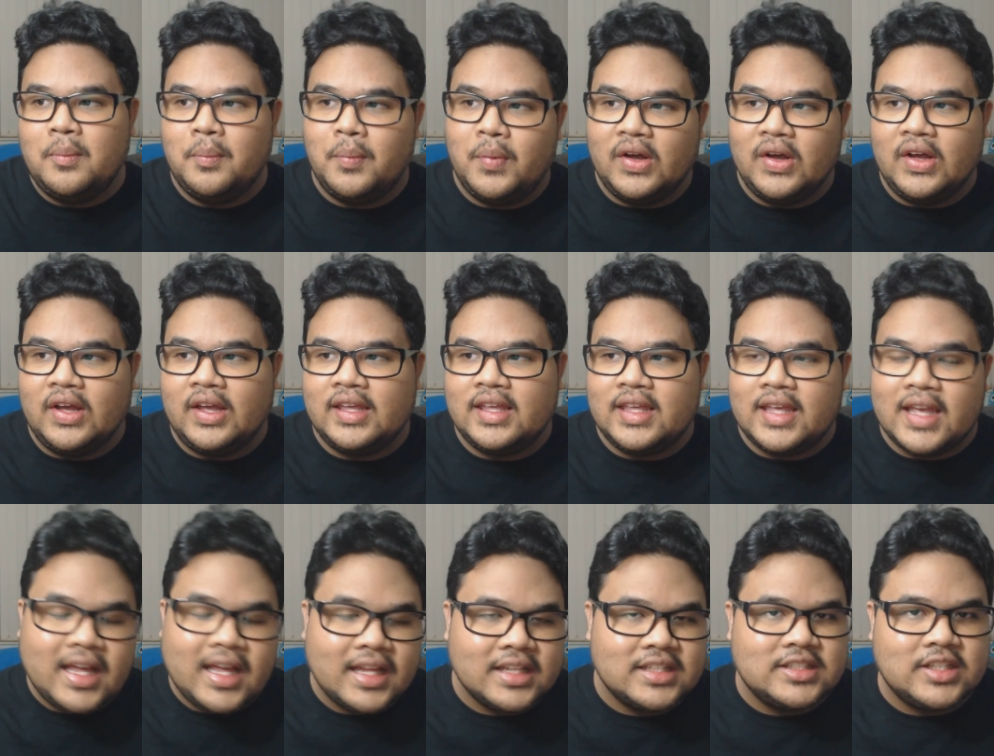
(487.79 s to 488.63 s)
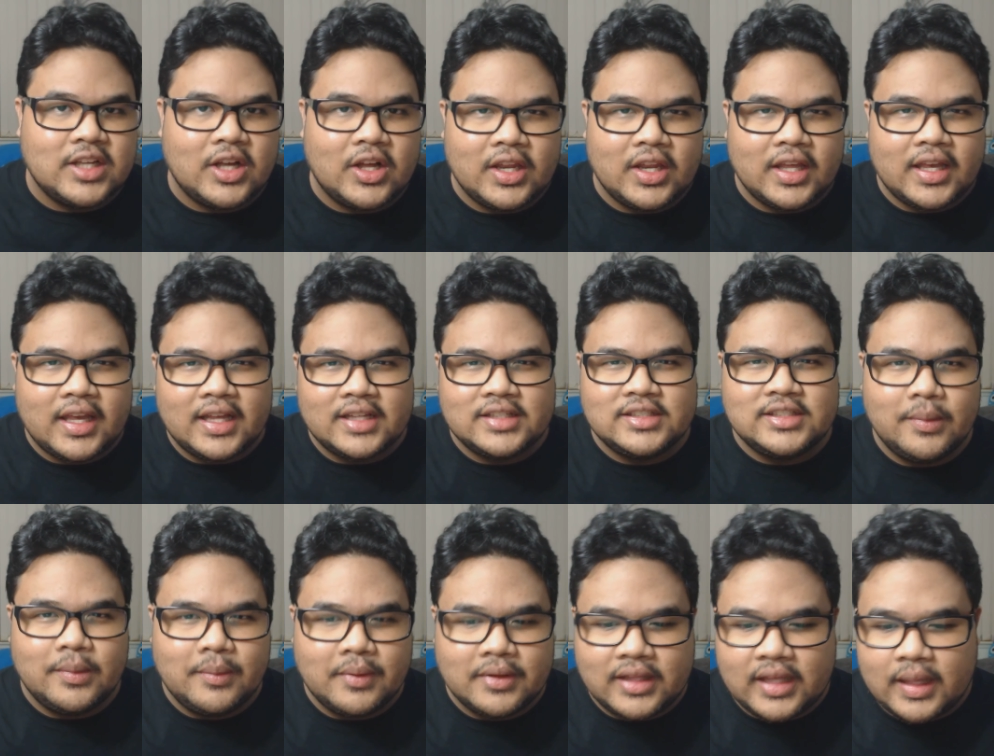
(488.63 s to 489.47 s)
But yeah, it's all I gotta
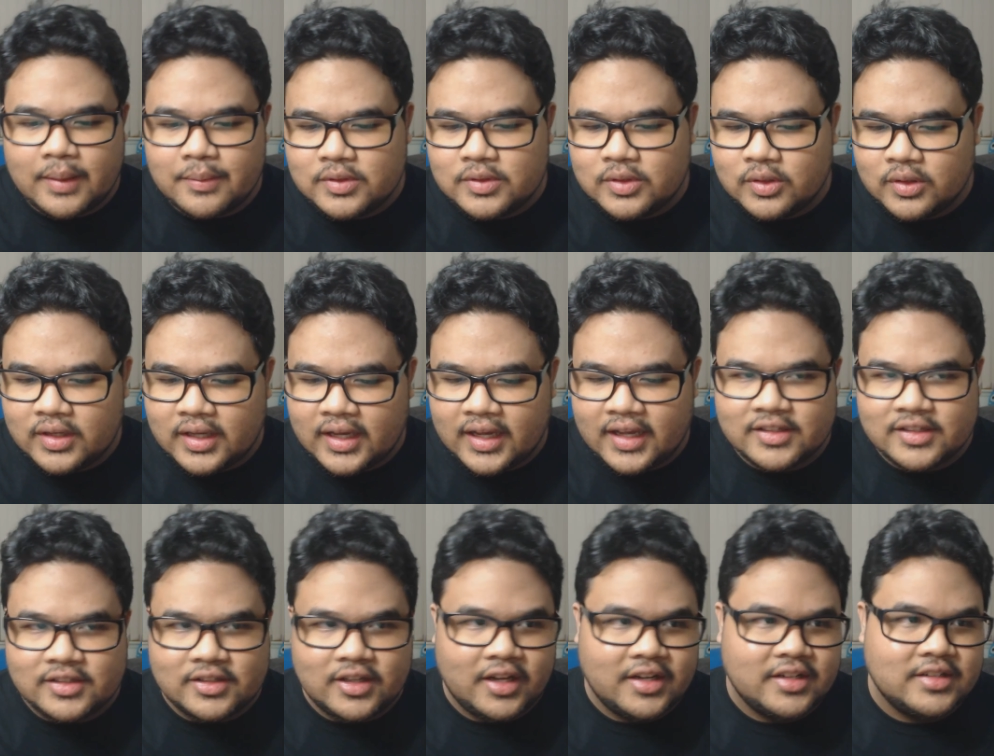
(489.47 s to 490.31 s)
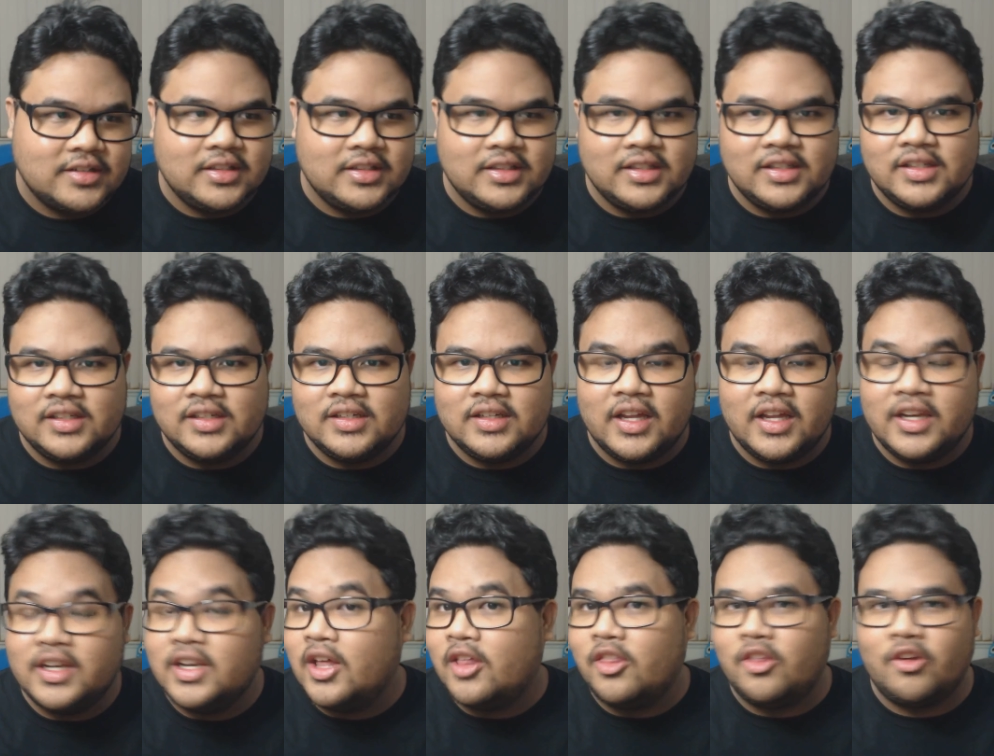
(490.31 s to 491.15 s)
say about the episode, guys. Honestly,
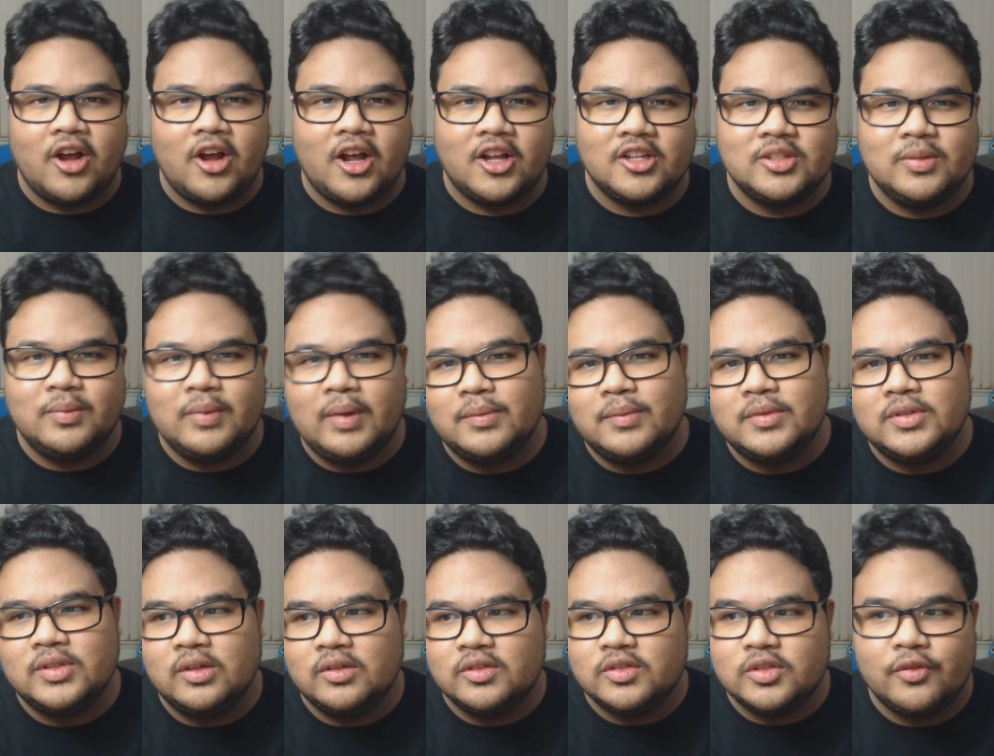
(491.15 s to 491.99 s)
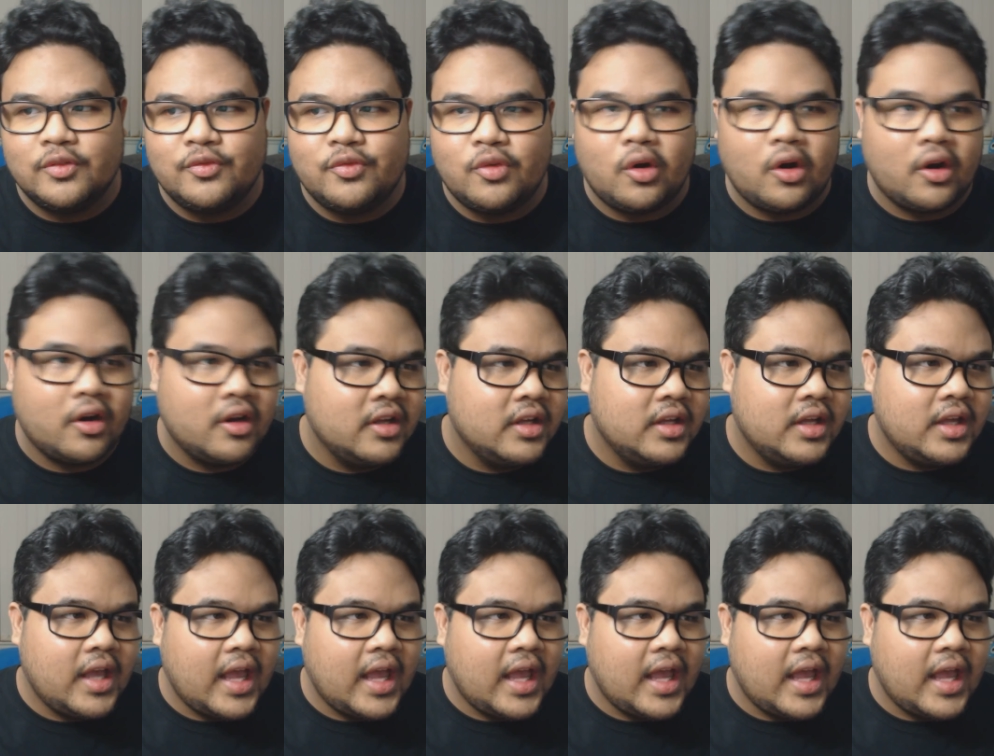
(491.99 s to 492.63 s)
another awesome episode so far.